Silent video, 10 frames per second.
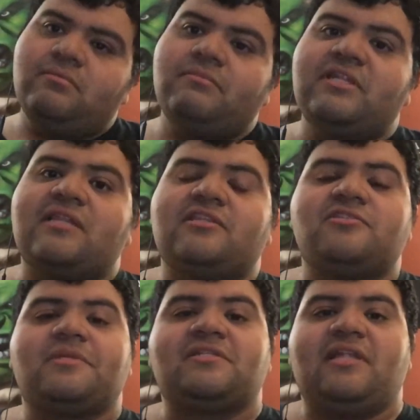but not the
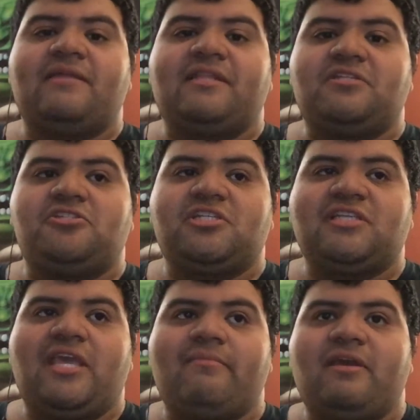Switch Lite that just
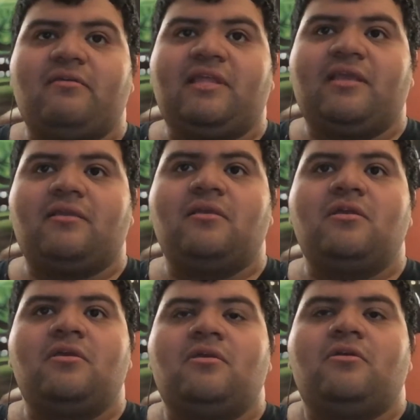came out like
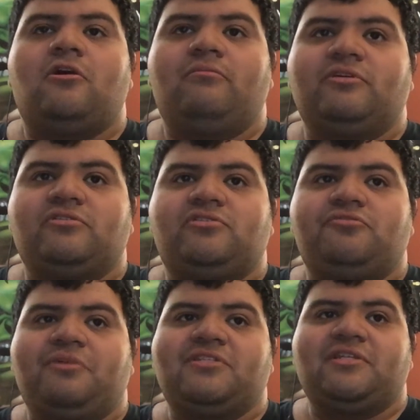almost 2
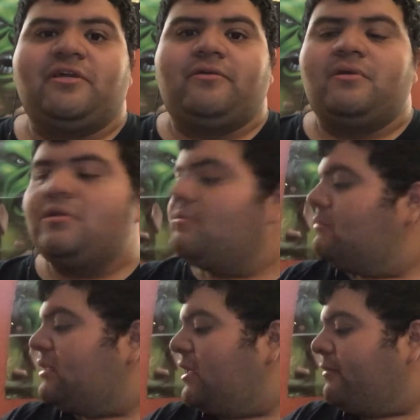months ago.
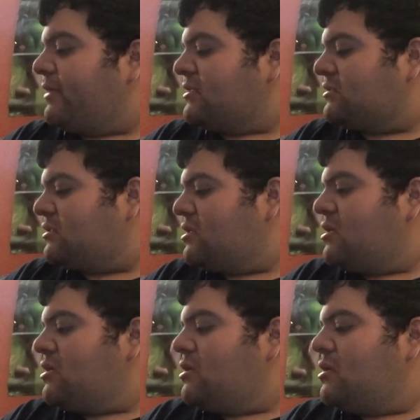But anyways,
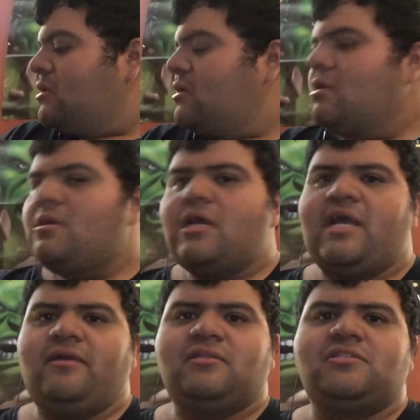I
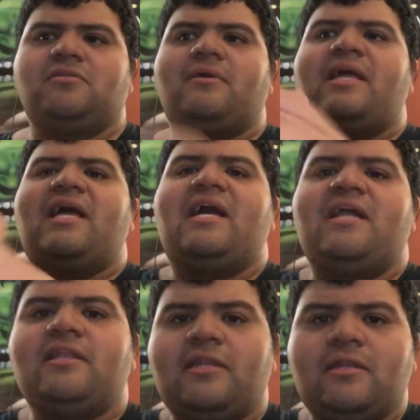also had
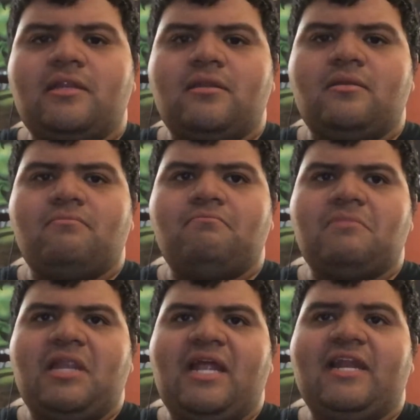an
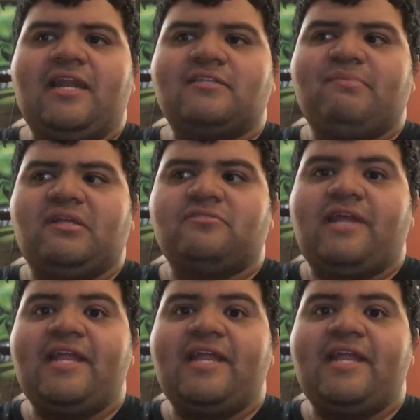Xbox. I